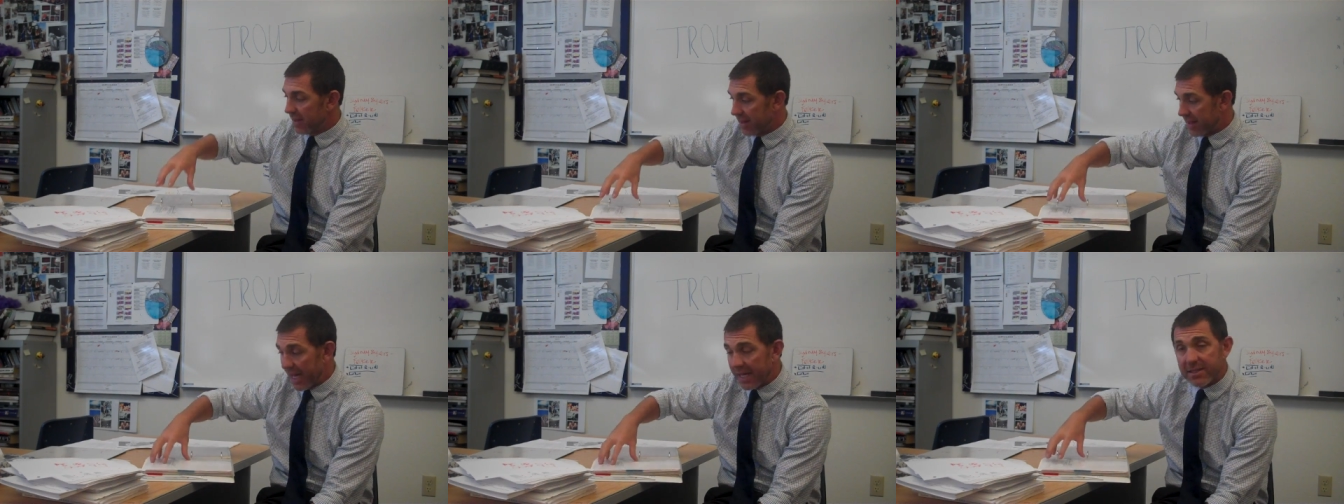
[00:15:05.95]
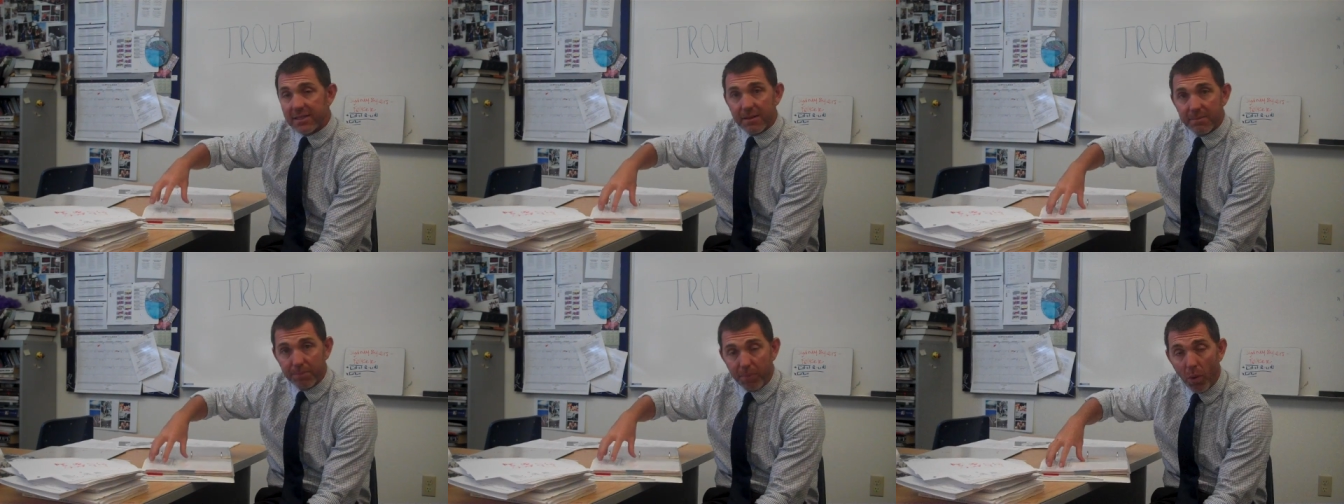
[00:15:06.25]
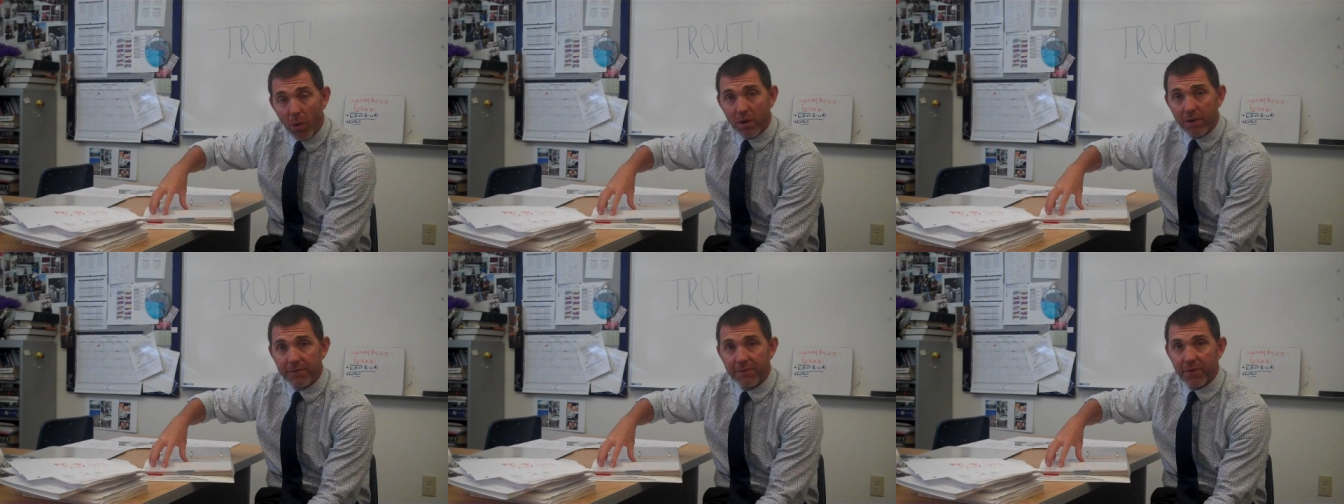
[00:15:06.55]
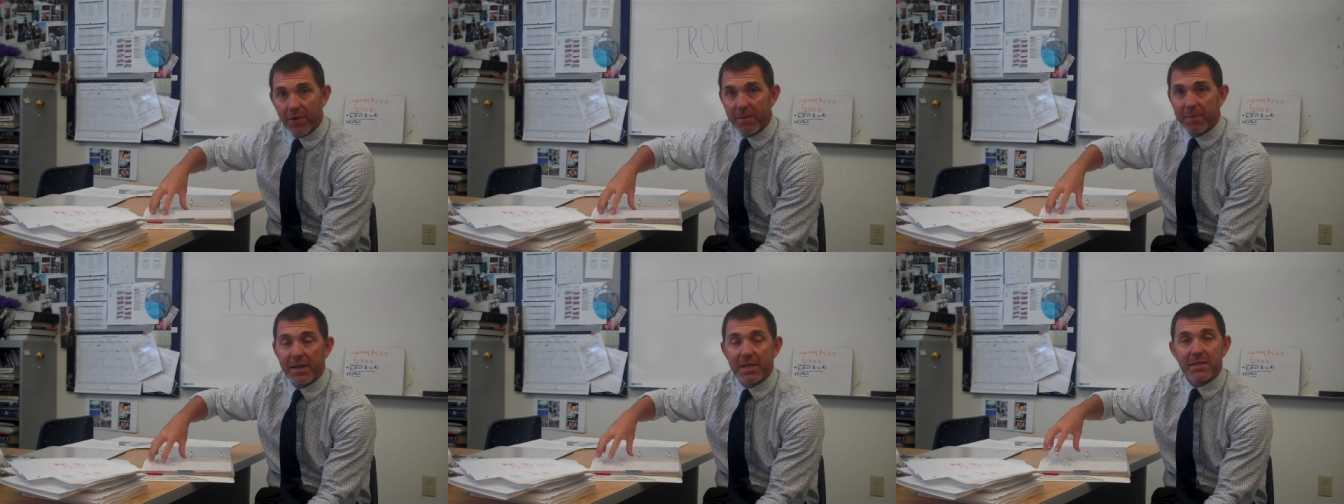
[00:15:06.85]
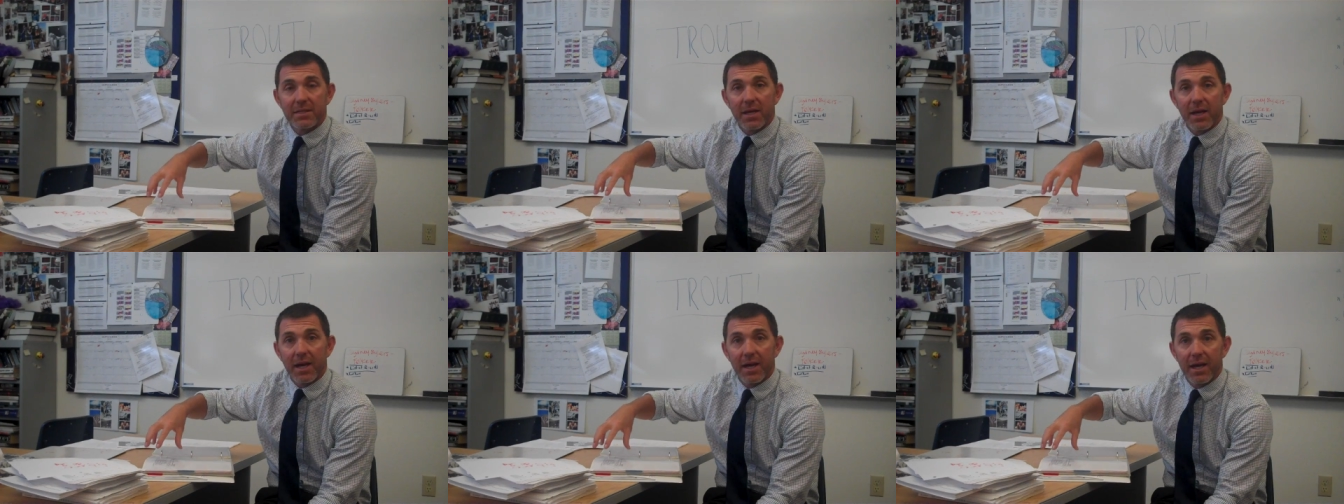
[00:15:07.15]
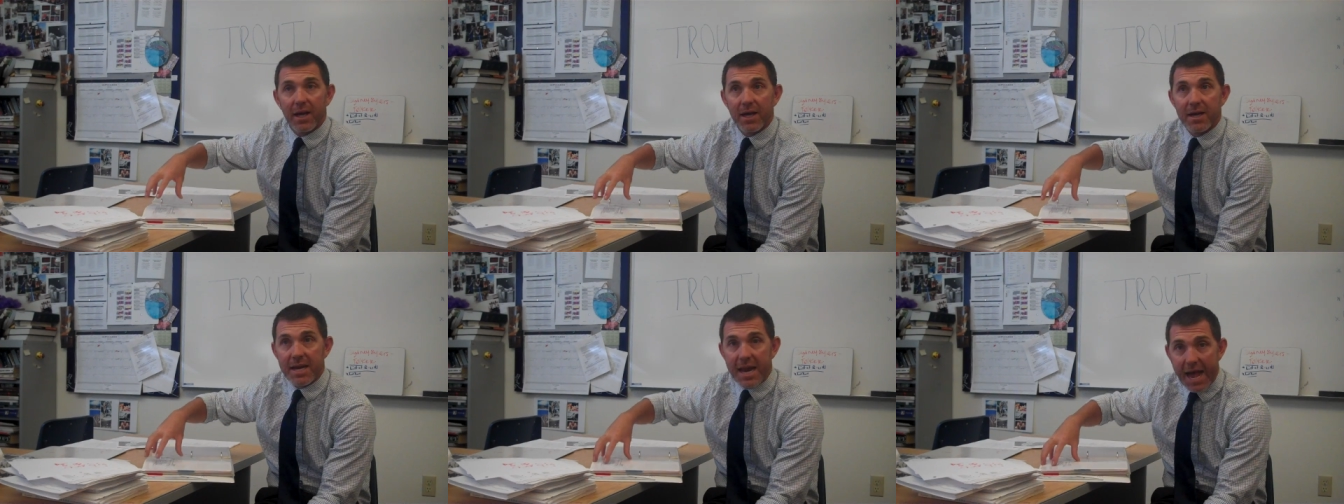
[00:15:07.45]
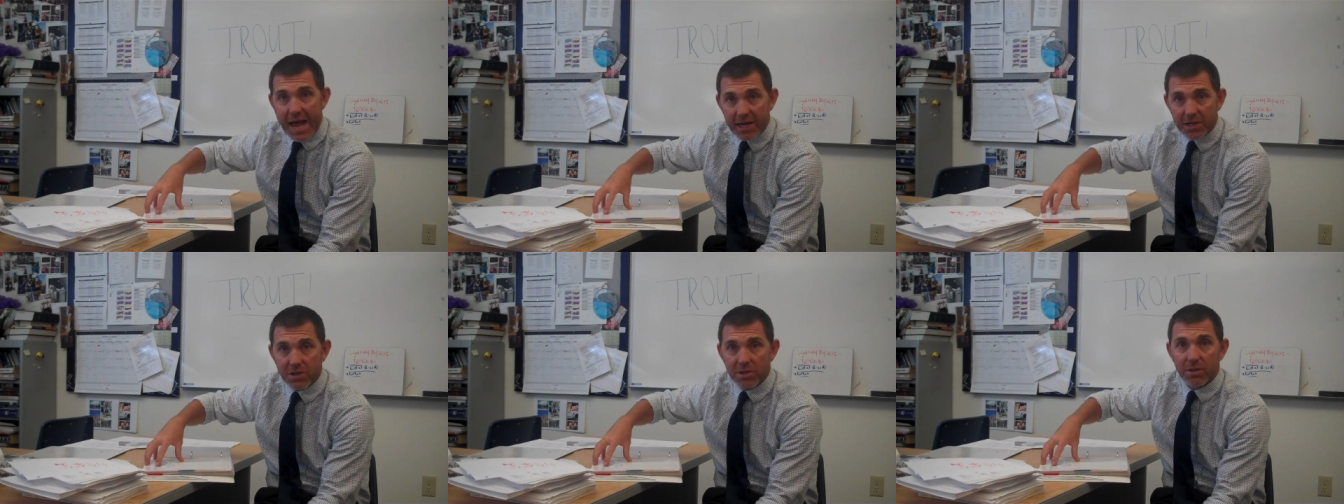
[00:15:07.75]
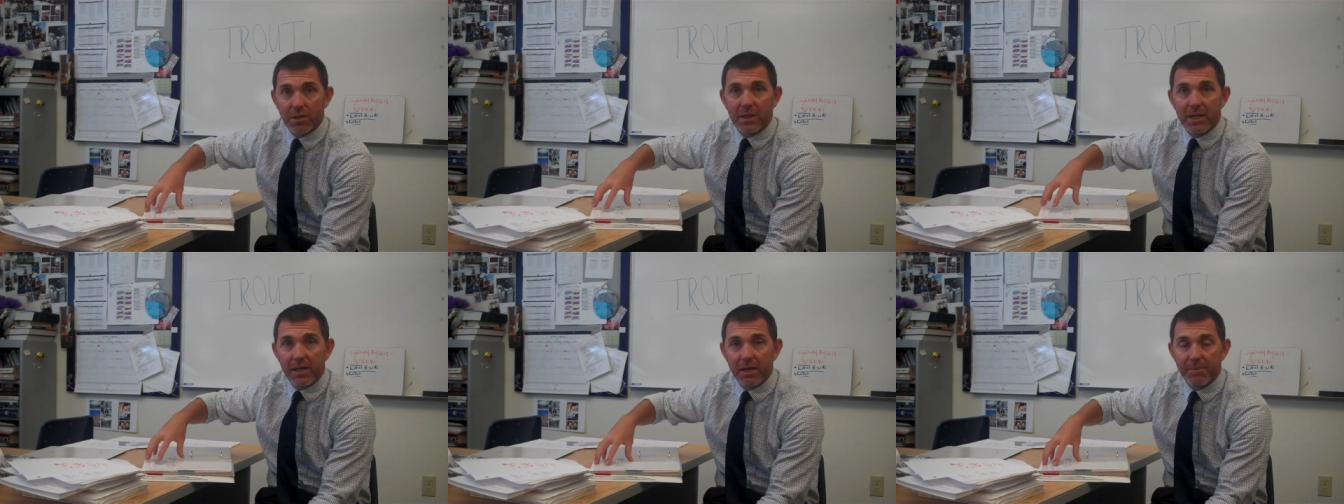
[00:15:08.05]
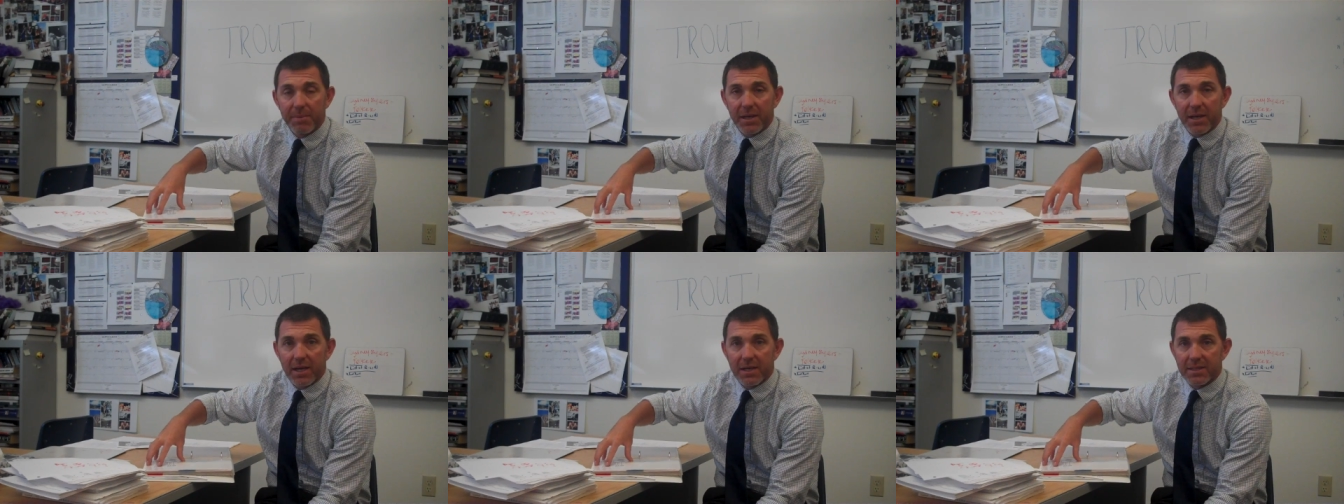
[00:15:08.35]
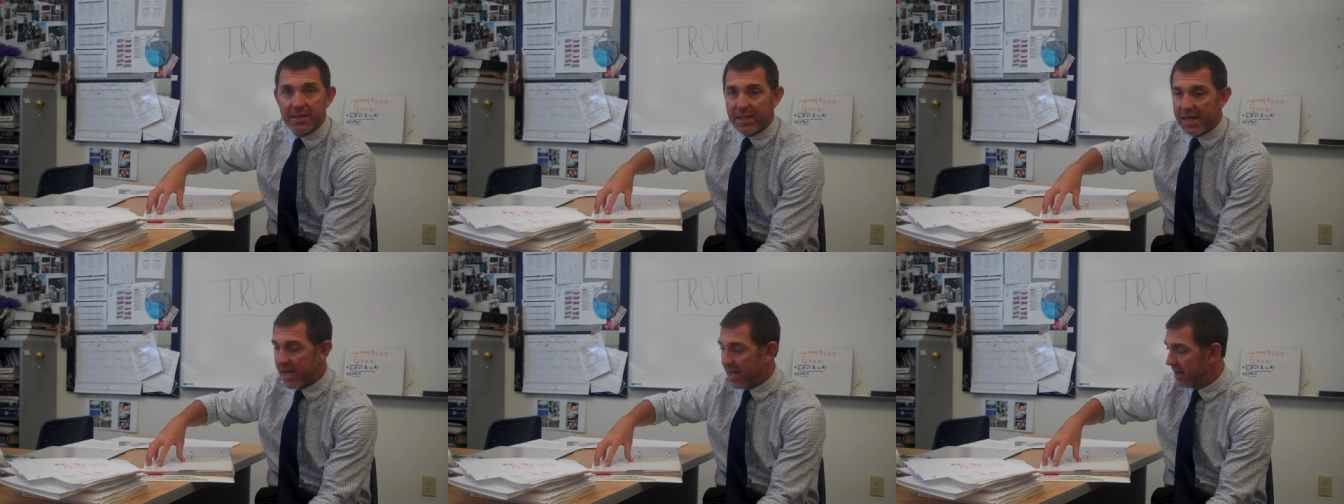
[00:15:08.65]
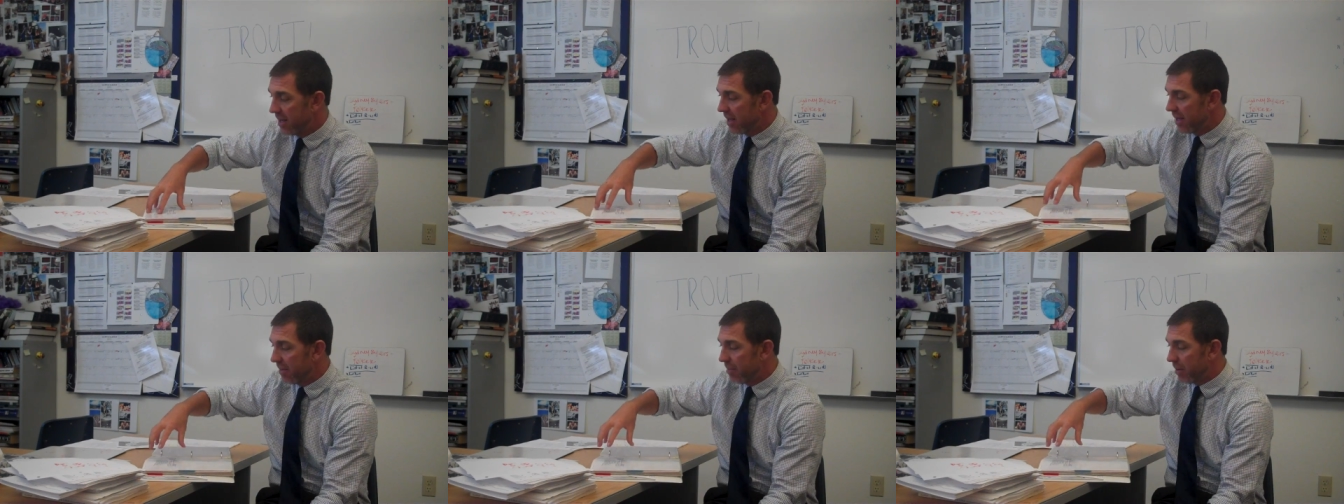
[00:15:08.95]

That's important for him, and he's a, a national leader because of that.